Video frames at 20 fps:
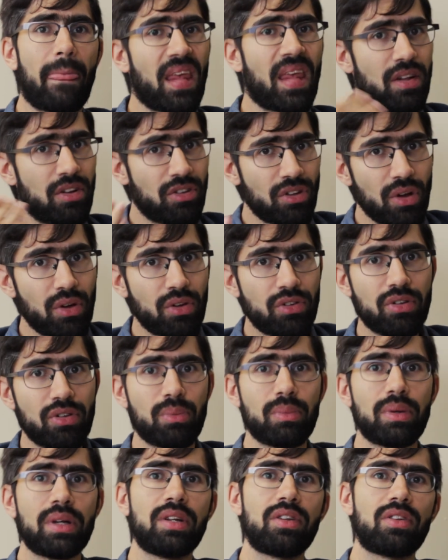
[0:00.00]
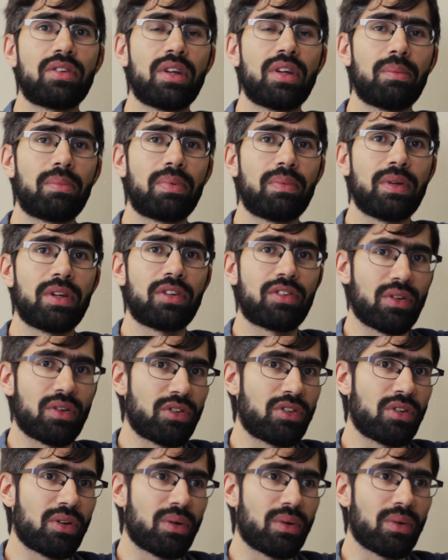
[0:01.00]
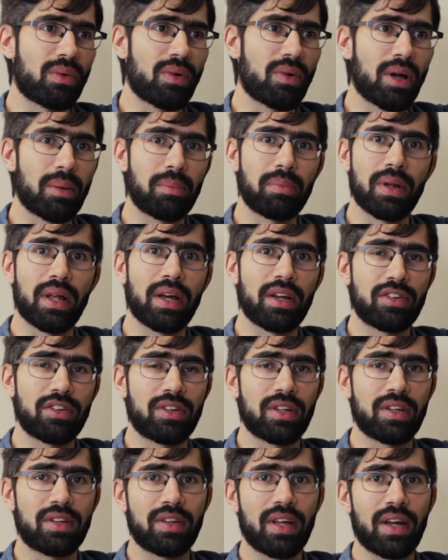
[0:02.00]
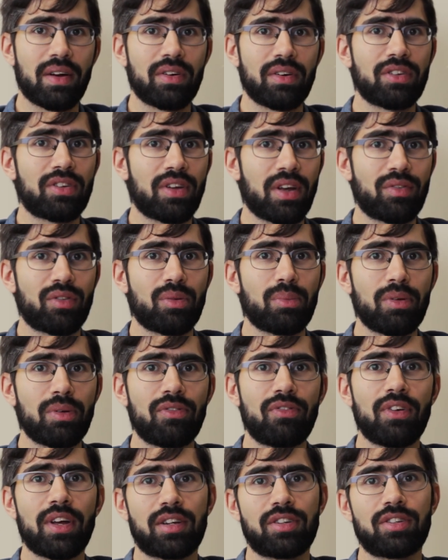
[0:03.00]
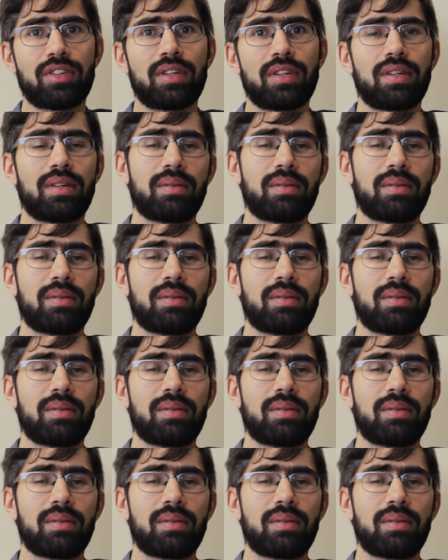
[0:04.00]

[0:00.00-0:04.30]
It also applies that the areas have to be fixed.